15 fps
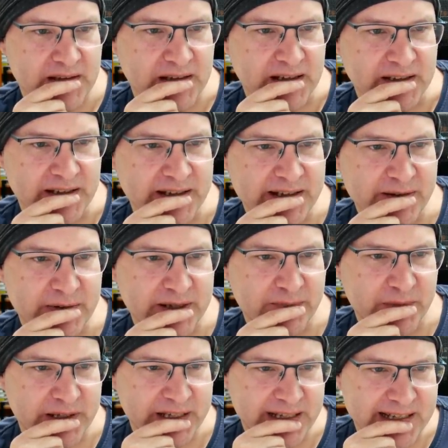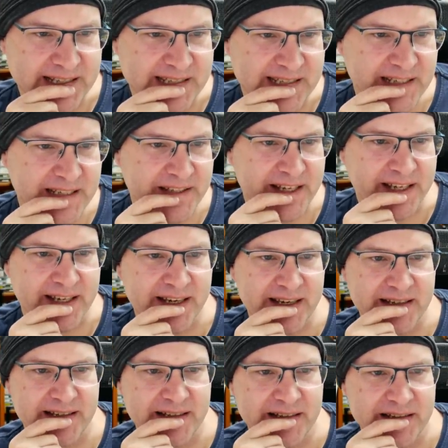Alani118 uh, said that
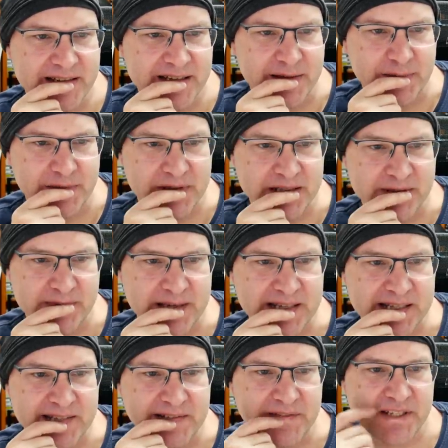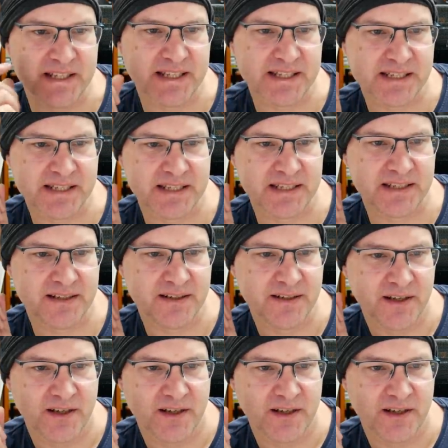K tip is massive. So that's the,